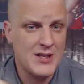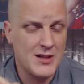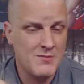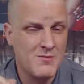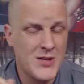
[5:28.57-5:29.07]

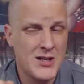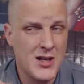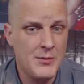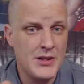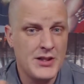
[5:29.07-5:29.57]
can
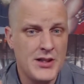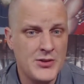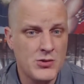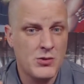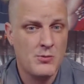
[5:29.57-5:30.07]
become an
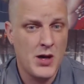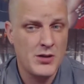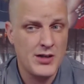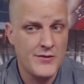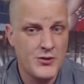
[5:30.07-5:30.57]
integral
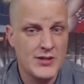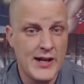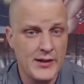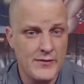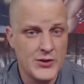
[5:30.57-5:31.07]
part of your
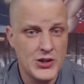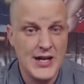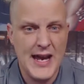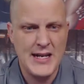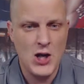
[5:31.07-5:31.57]

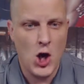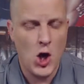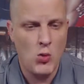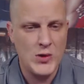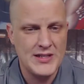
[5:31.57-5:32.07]
television, and he
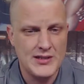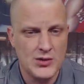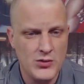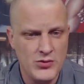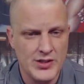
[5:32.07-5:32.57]
always
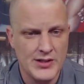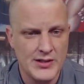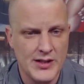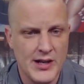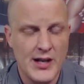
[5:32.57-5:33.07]
loses.